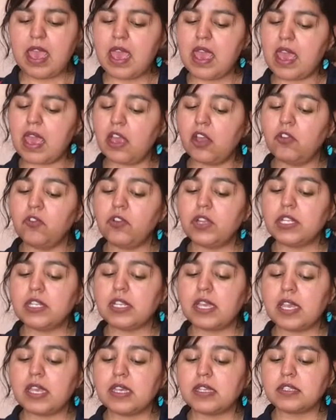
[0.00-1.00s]
Every
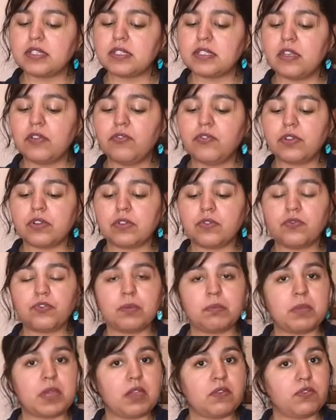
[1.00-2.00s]
day is different
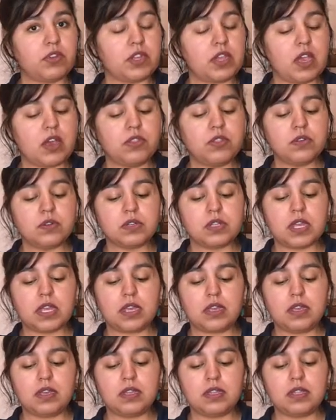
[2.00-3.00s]
from every other
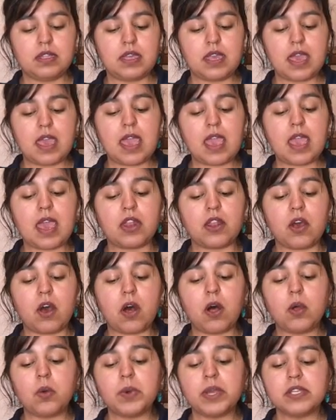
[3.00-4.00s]
day, and
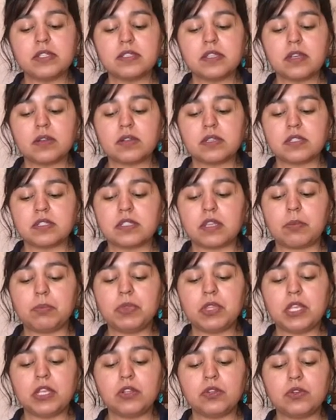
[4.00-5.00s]
always there is
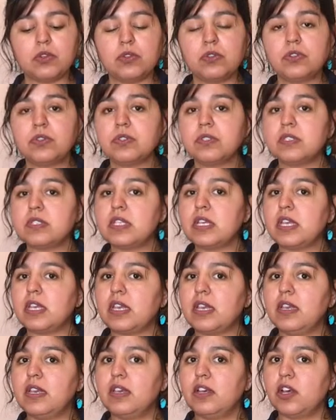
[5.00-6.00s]
something new to
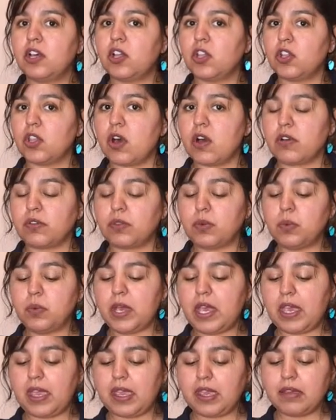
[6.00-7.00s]
see along the
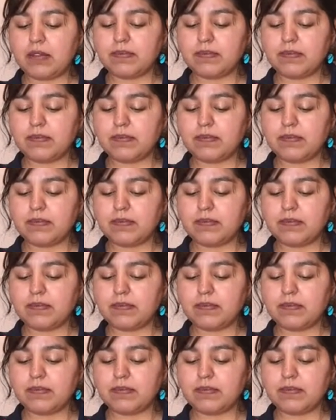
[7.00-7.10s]
way.